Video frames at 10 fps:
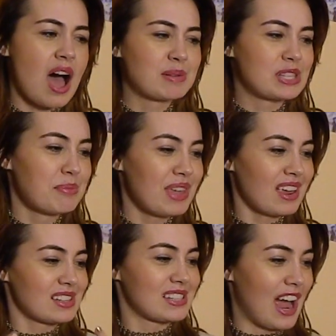something
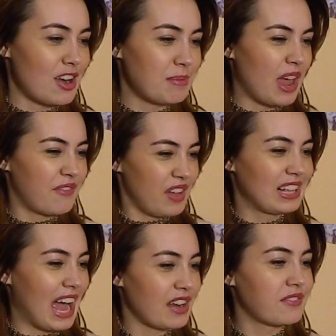inside of me, I felt
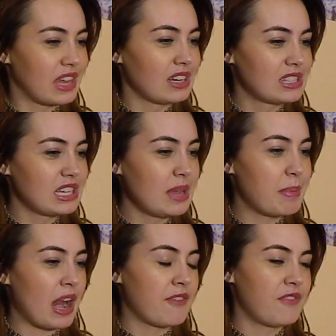kind of guilty,
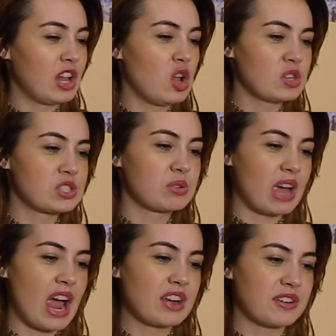but I felt also
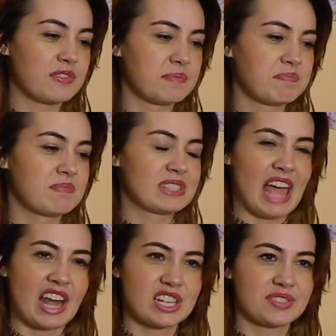kind of
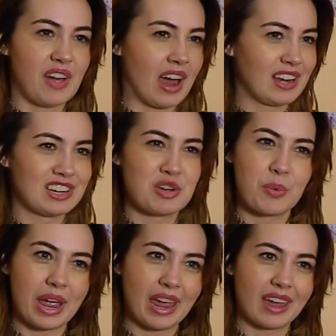satisfied in a
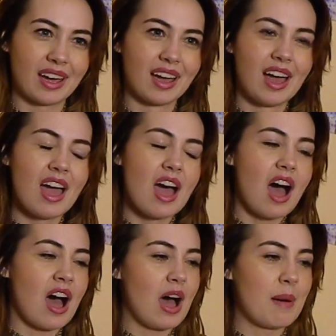way.
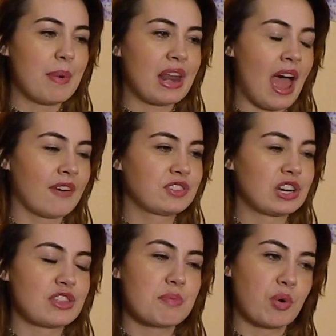But after
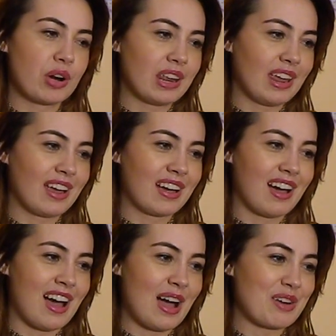in the morning,
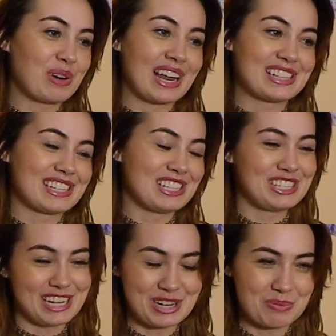I realized he
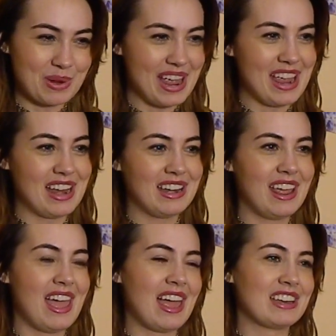did win,
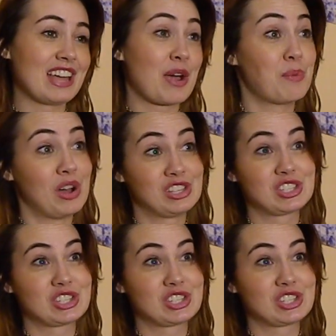and I was